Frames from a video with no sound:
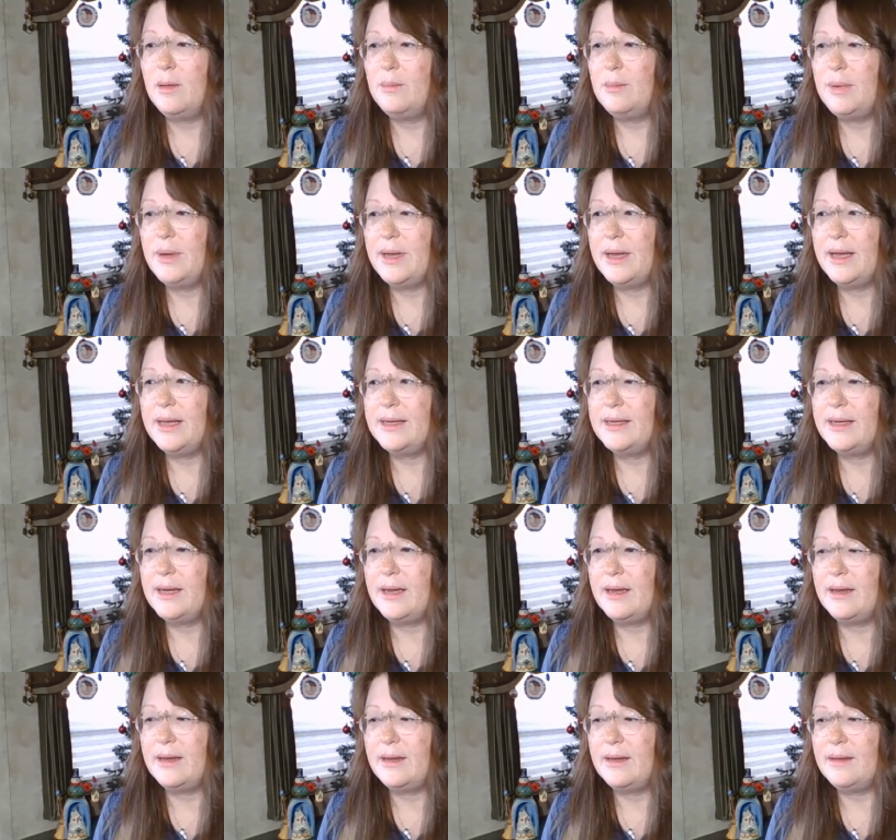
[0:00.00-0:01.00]
but
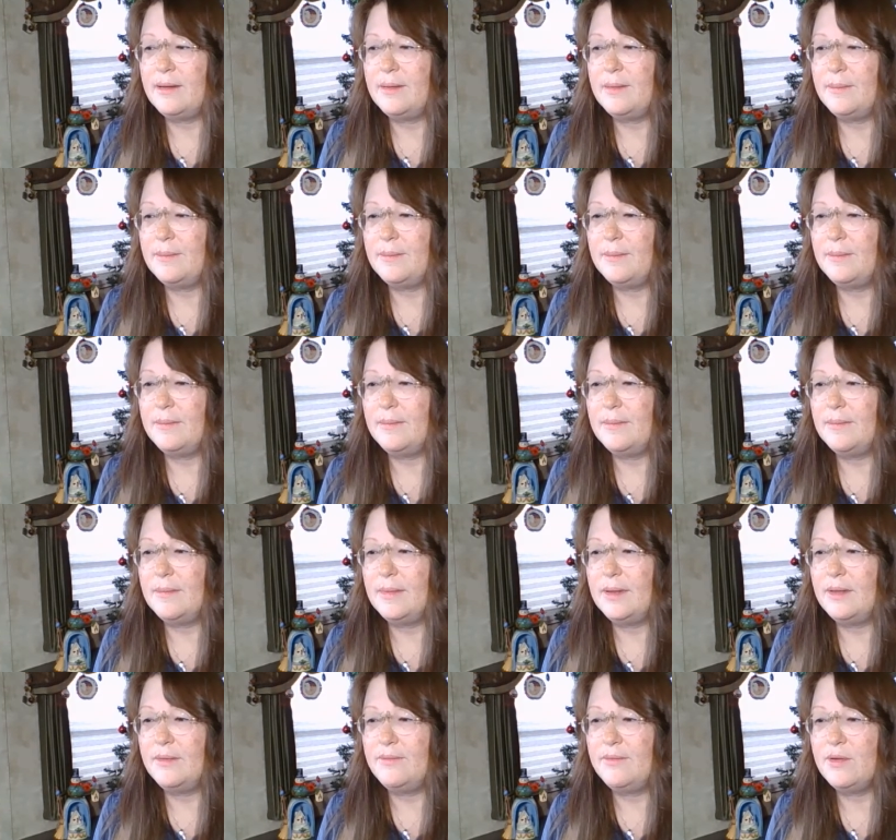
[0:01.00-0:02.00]

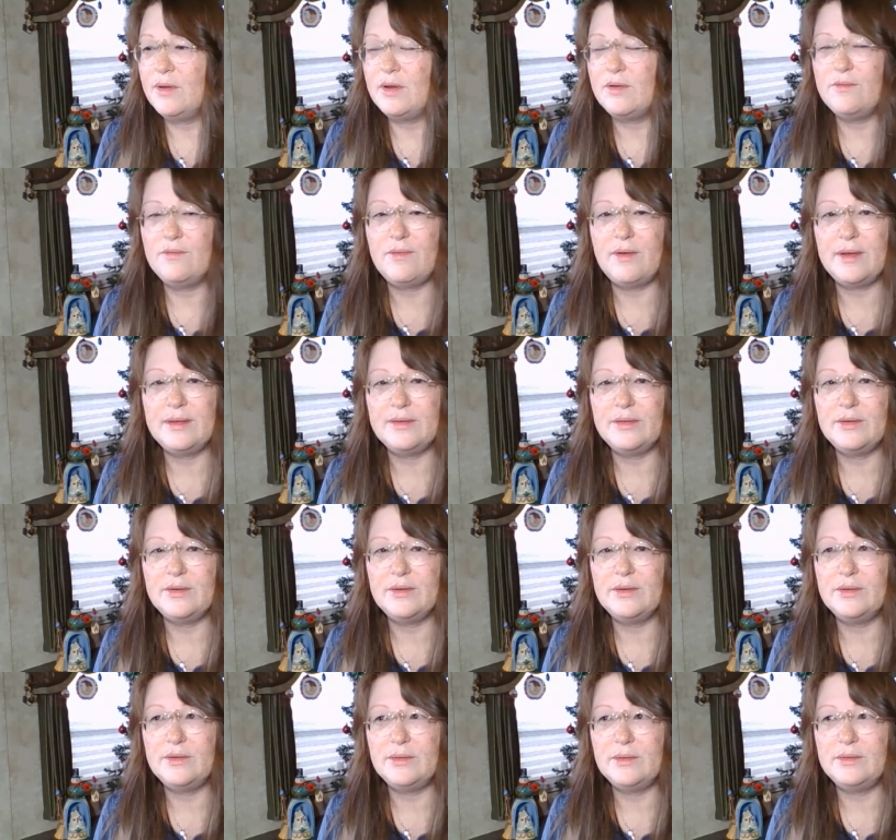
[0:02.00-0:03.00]
if you can find their
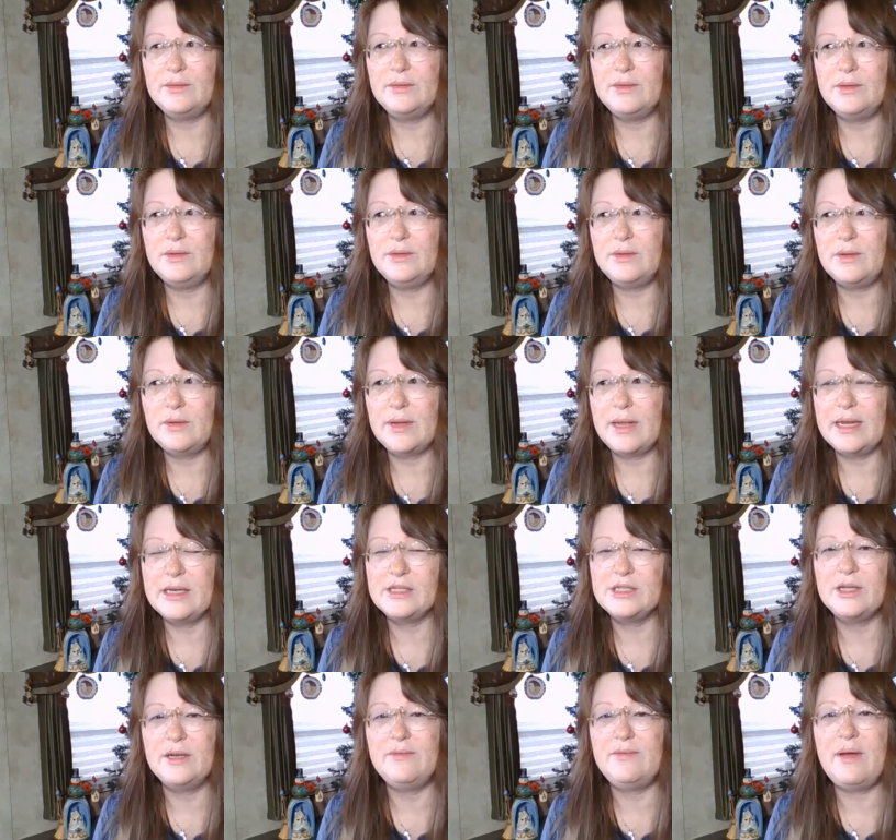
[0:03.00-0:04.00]
new
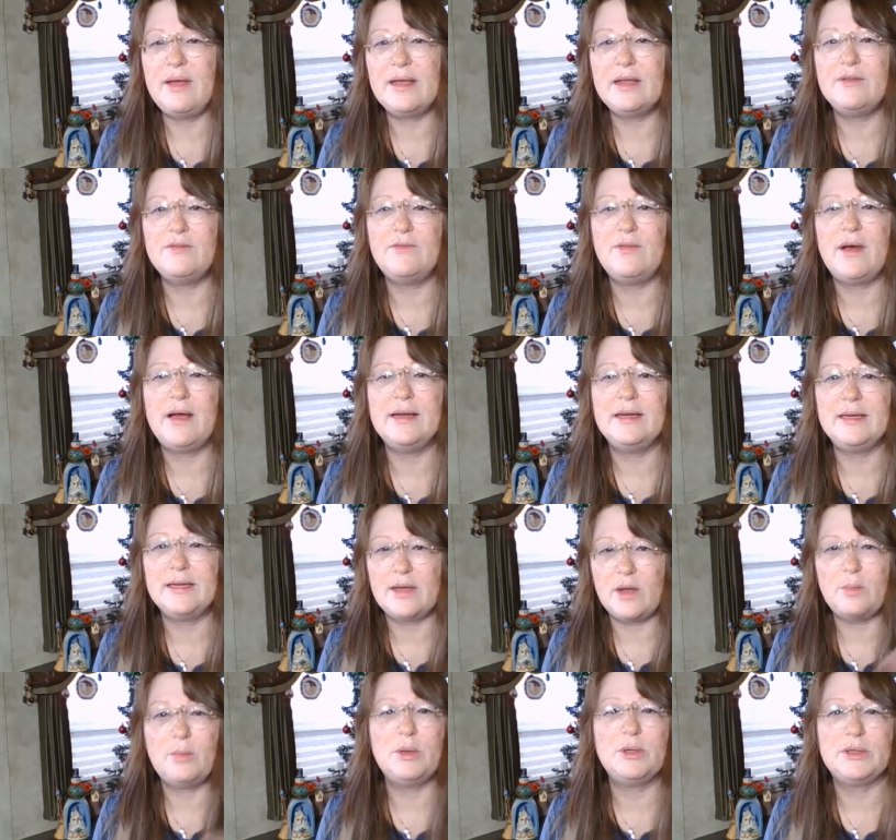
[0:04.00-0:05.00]
location, if I can find it,
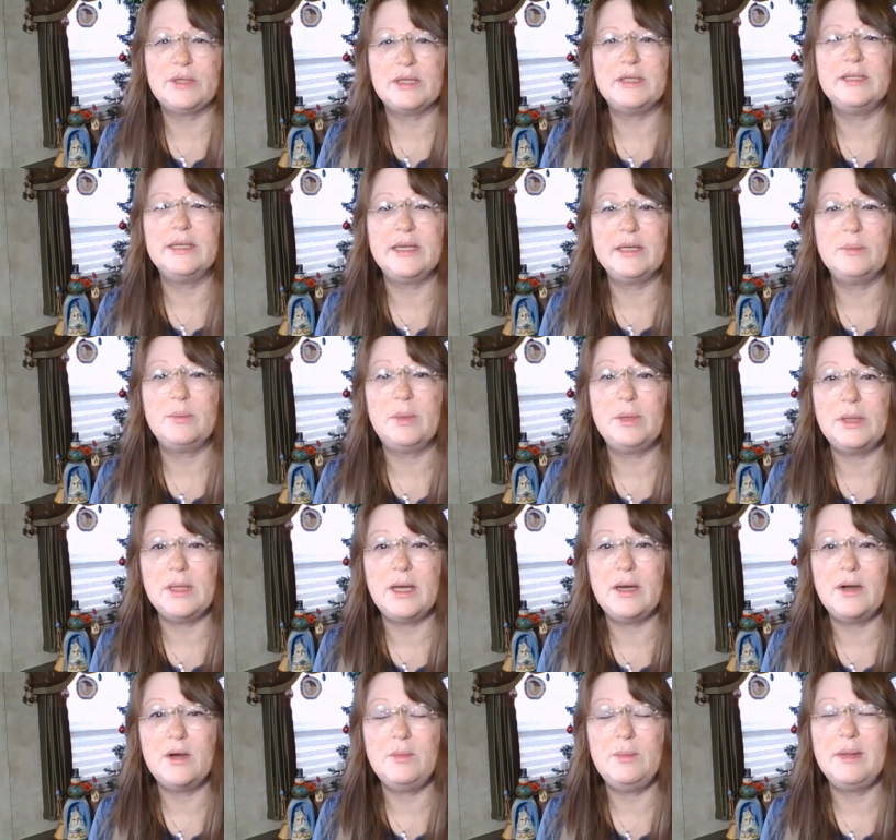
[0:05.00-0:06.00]
I'll put the link
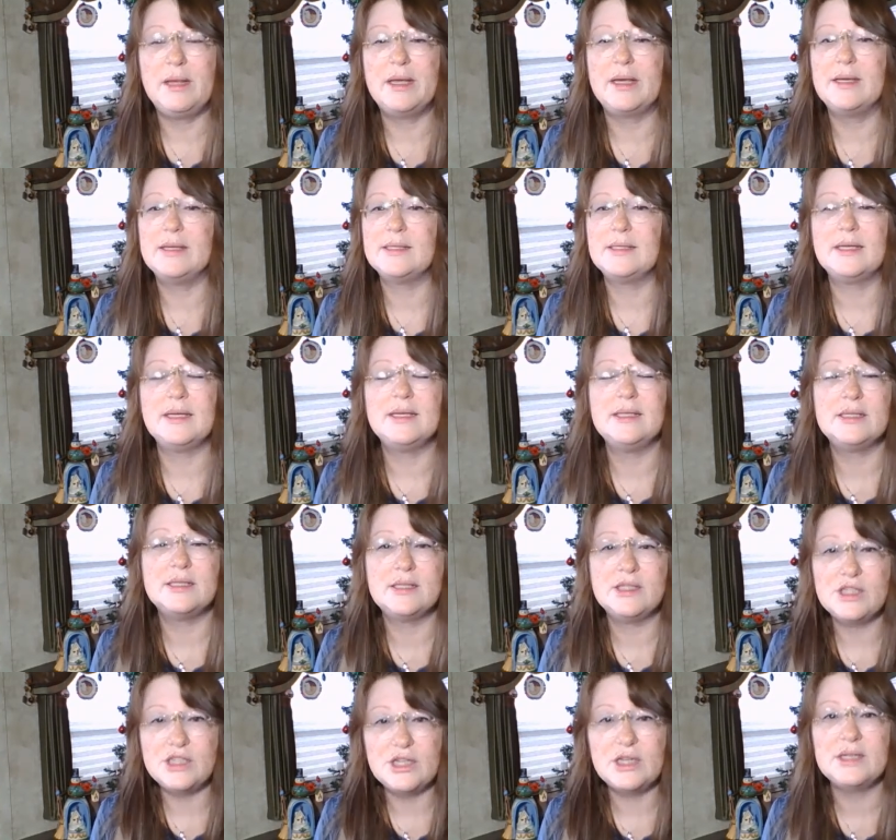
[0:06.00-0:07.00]
below, because
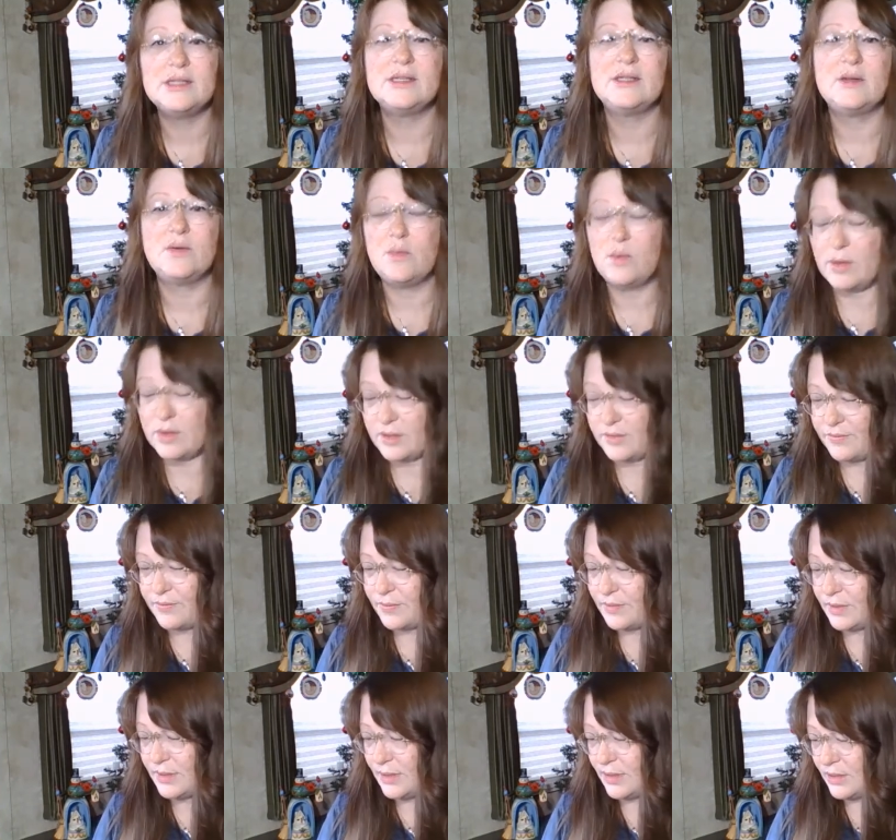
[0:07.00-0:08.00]
it's just a
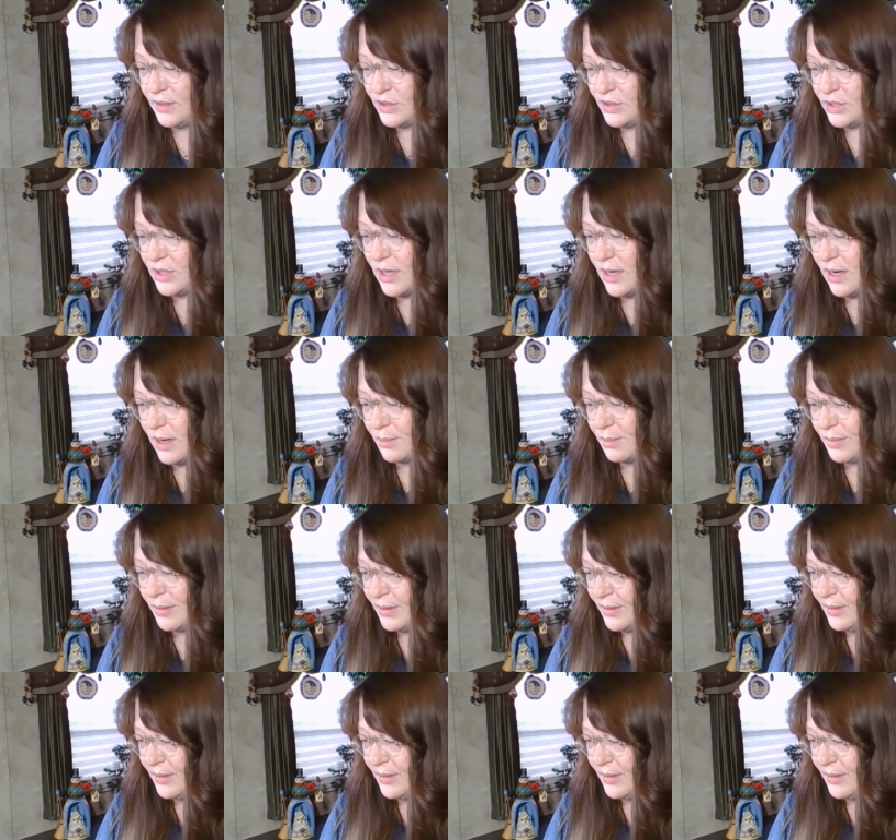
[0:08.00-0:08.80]
wonderful little shop,